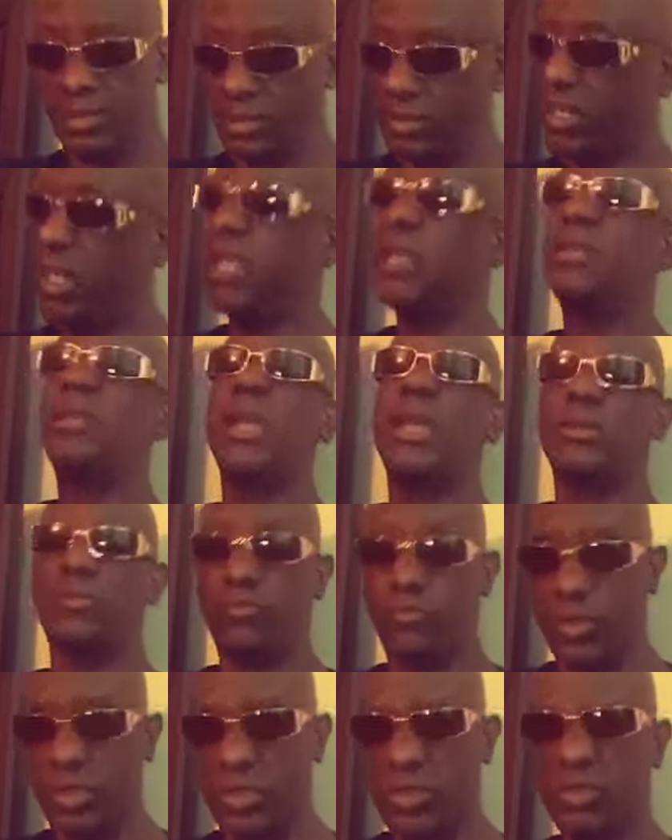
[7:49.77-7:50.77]
Take that
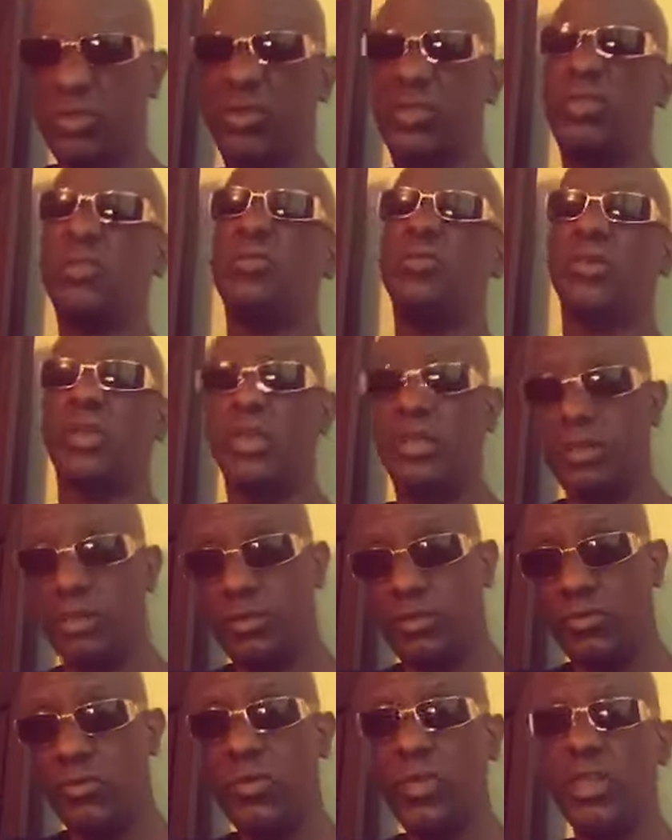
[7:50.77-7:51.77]
with you too in the
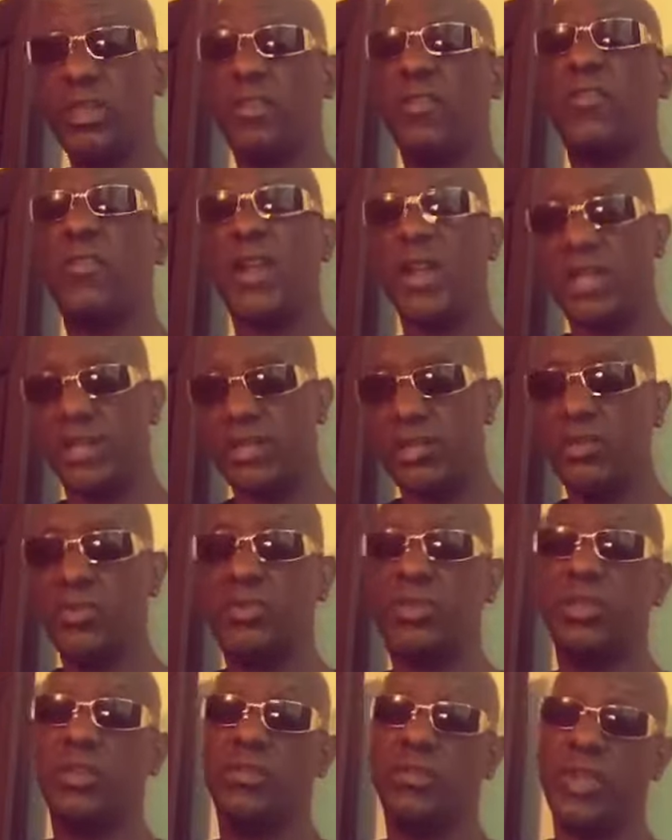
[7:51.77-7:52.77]
redefining
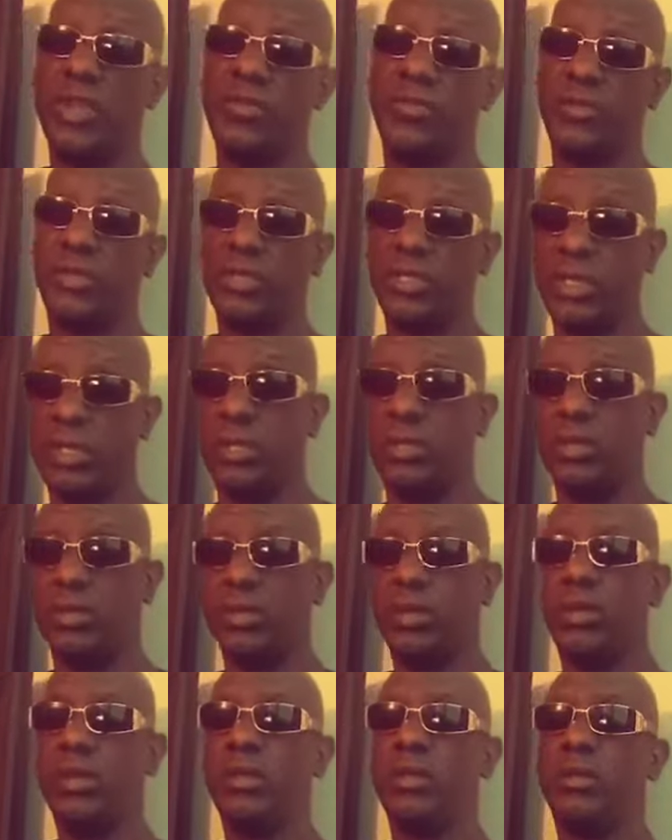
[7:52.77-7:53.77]
yourself every year
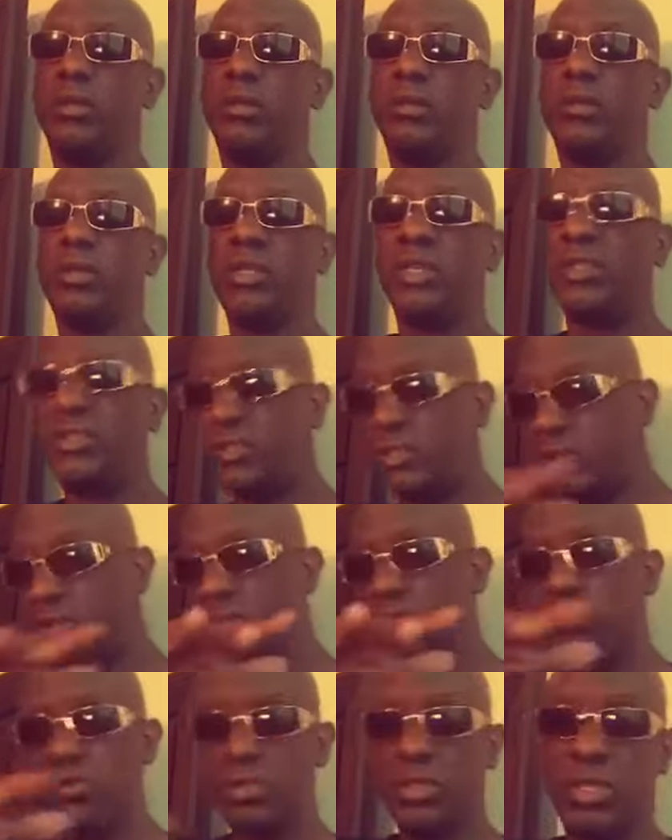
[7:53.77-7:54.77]
until
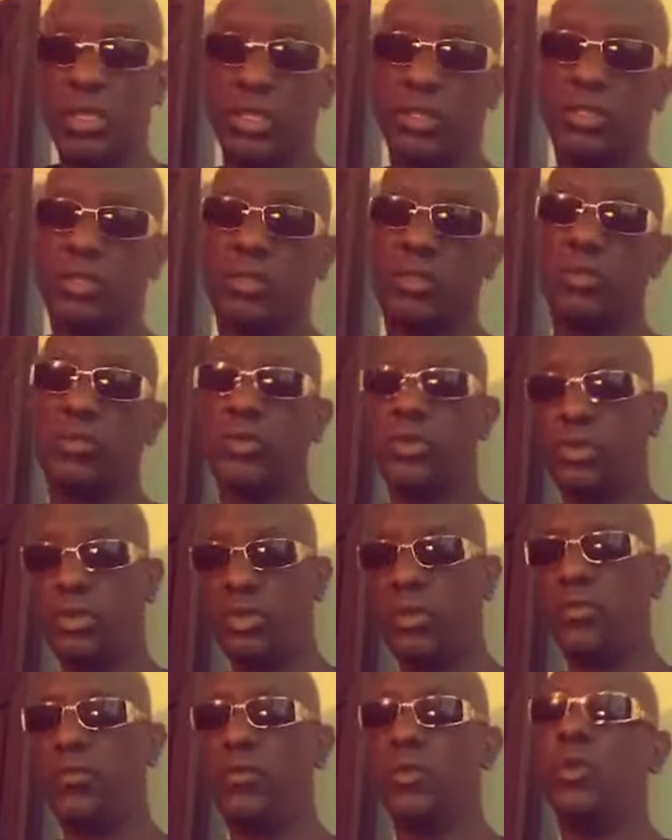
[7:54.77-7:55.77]
you get to what you're
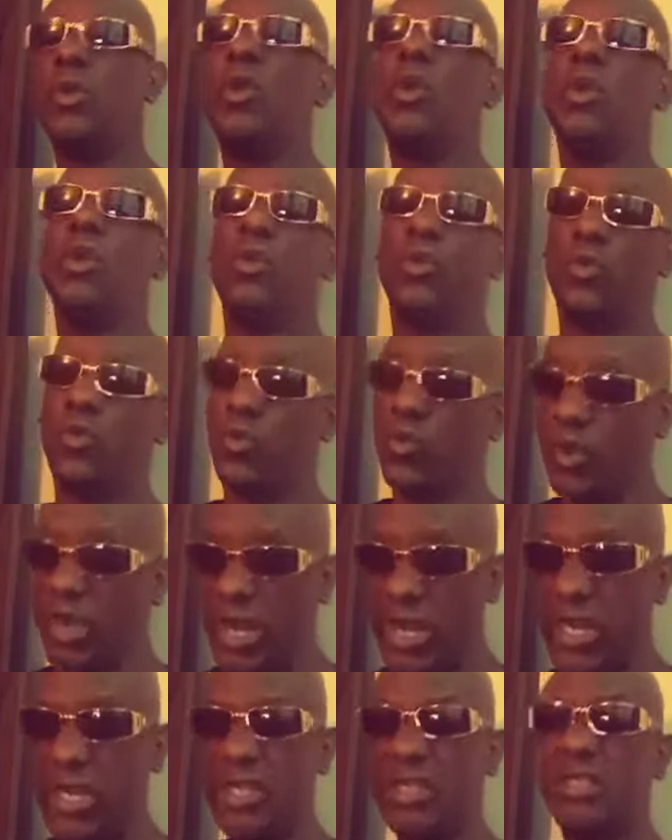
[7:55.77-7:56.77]
looking for.
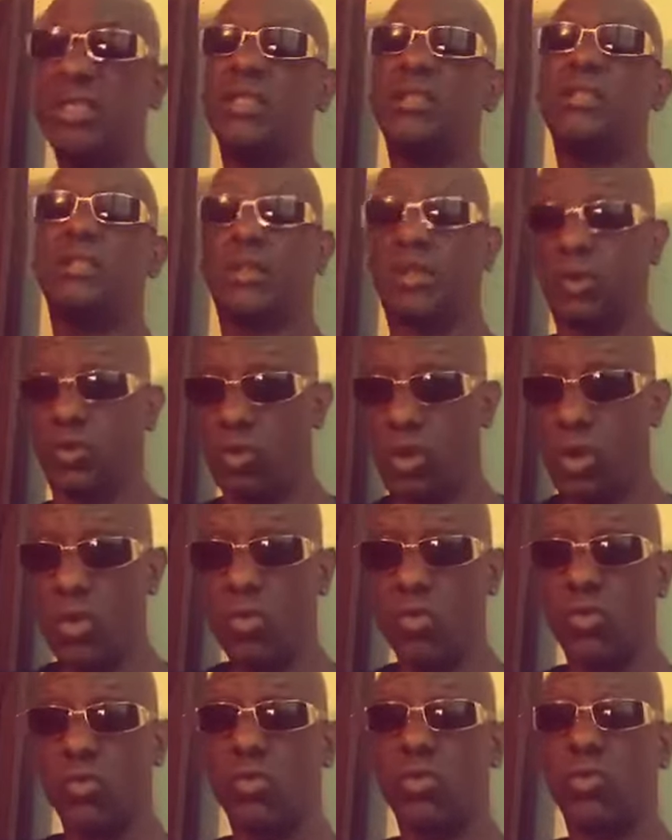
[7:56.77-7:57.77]
Raise it to grow.